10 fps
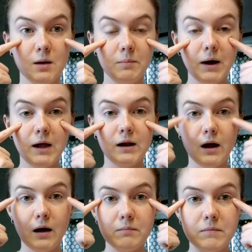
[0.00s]

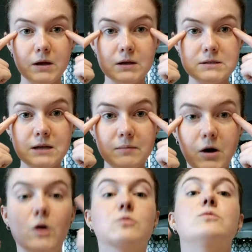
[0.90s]

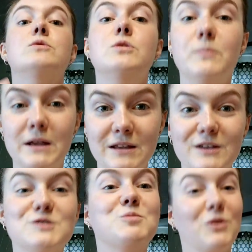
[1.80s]
But, you meant
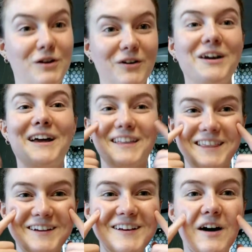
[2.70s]
Neosporin. Okay,
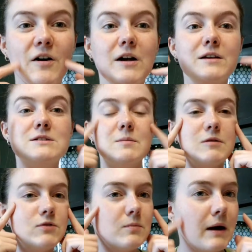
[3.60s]
there you go. Some
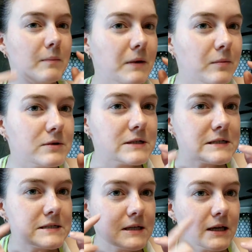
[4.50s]
of you might be able to
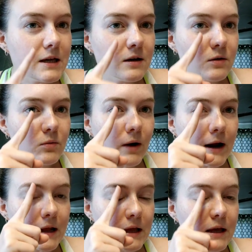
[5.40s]
see
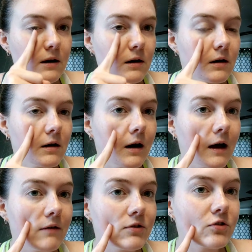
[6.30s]
right here, I
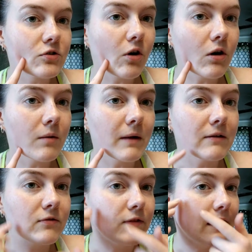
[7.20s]
have a scar on my
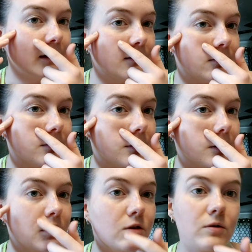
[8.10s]
face.
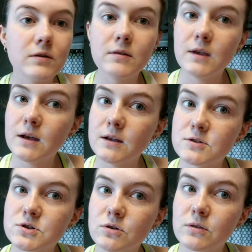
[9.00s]
You can see it in
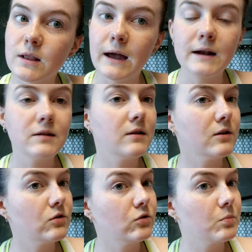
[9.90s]
certain light. It's
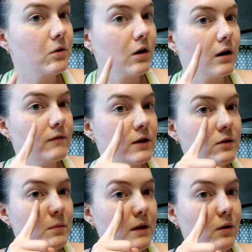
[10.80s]
not super
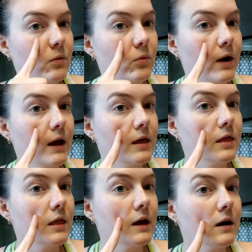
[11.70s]
obvious, but like right
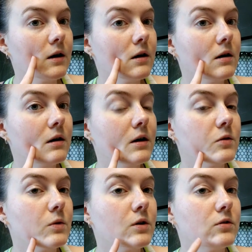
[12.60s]
there is
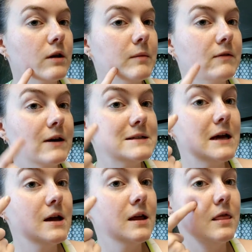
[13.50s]
where it goes down my face.
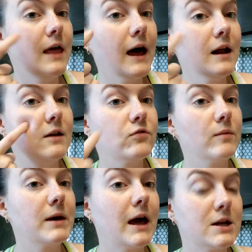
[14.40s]
That is
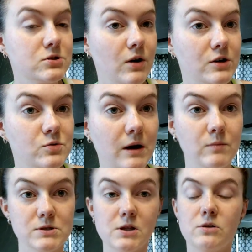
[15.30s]
from a cat scratch when I
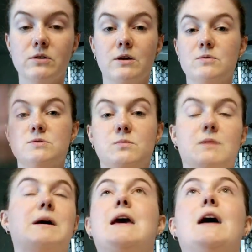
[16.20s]
was little. There was one
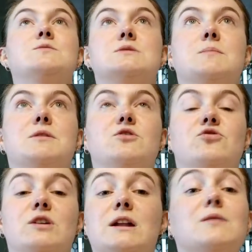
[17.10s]
of my cats was up in the
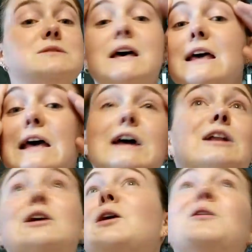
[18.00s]
tree and I was like,
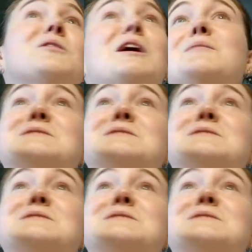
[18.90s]
no, come